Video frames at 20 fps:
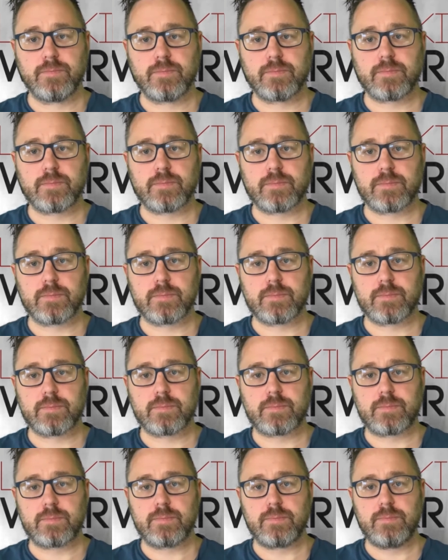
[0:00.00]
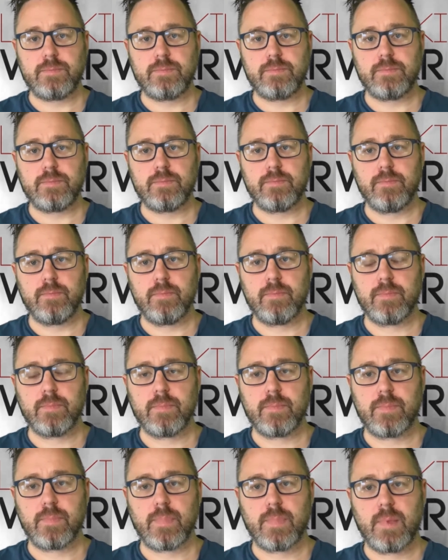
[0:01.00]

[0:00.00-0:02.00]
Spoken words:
Nothing is said.